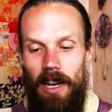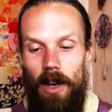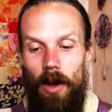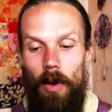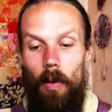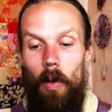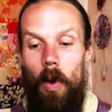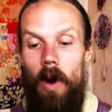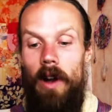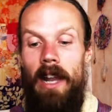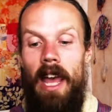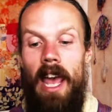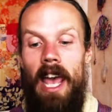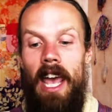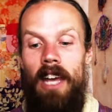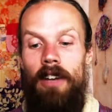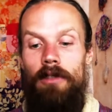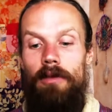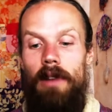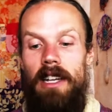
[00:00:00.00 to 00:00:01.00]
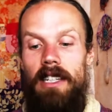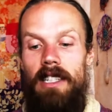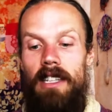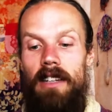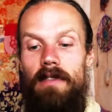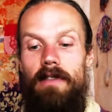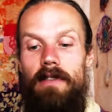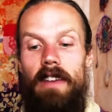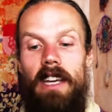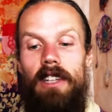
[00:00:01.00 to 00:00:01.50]
One hand raised
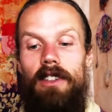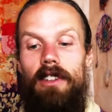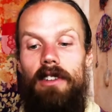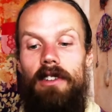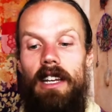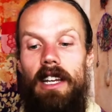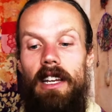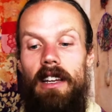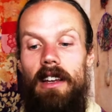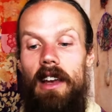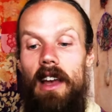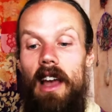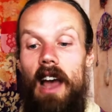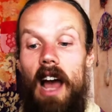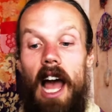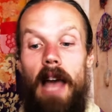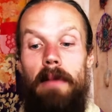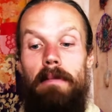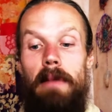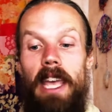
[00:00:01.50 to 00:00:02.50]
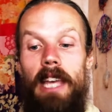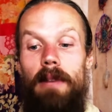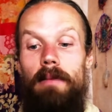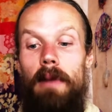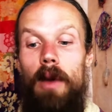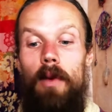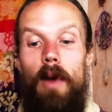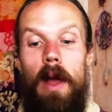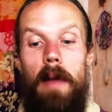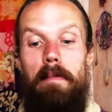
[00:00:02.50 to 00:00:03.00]
in victory, I made
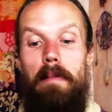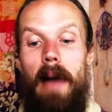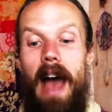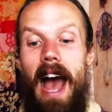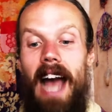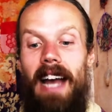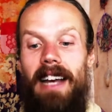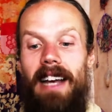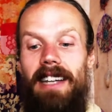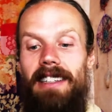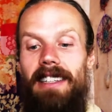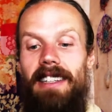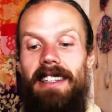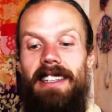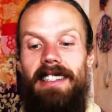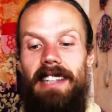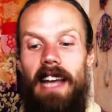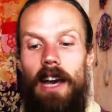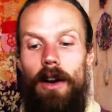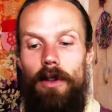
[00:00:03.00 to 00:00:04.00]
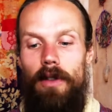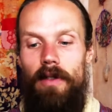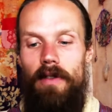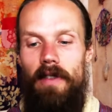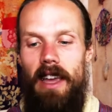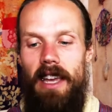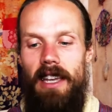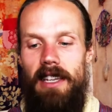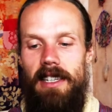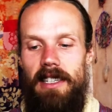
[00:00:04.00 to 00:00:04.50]
my way back to the south
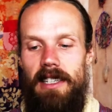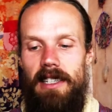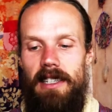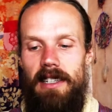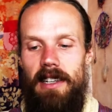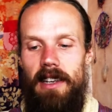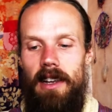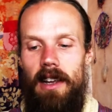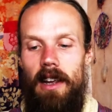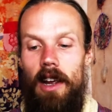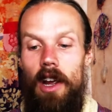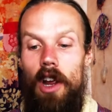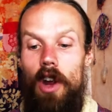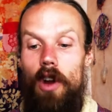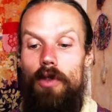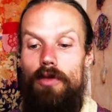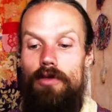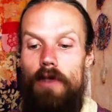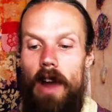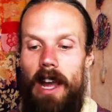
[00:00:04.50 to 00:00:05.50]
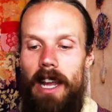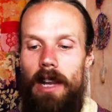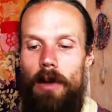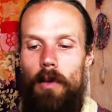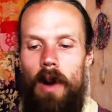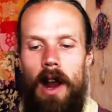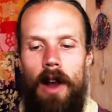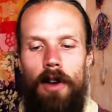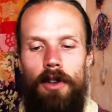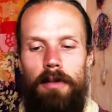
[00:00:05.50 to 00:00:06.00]
face. Right
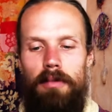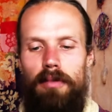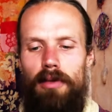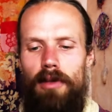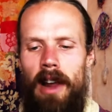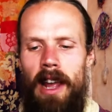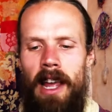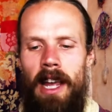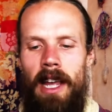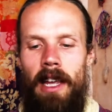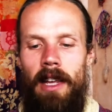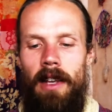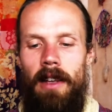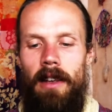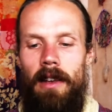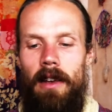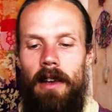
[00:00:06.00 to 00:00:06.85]
where I was praying